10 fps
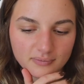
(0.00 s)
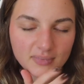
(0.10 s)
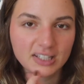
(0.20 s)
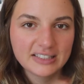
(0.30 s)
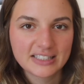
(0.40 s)

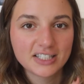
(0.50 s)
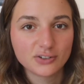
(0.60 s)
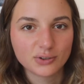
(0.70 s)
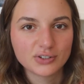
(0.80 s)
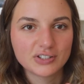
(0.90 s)
at least the
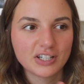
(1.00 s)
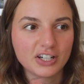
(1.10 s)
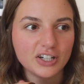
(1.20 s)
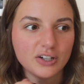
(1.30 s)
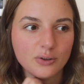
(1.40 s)
adults
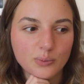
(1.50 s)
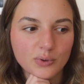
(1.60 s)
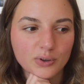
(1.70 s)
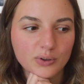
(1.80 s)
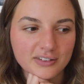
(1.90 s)
there,
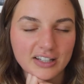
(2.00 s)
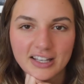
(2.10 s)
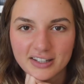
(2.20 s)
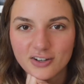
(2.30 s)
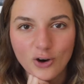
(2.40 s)
will
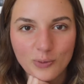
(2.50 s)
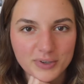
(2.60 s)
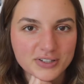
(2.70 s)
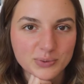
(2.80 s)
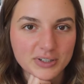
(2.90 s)
like the
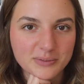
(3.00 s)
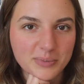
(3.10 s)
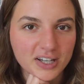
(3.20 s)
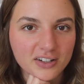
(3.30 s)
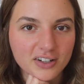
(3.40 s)
almond one
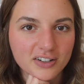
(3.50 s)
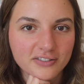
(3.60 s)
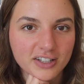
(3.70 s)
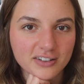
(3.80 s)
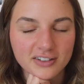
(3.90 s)
better
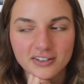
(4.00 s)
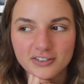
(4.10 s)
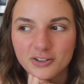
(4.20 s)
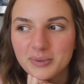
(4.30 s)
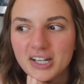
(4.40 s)
than the
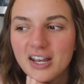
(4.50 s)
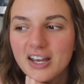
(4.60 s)
non-almond.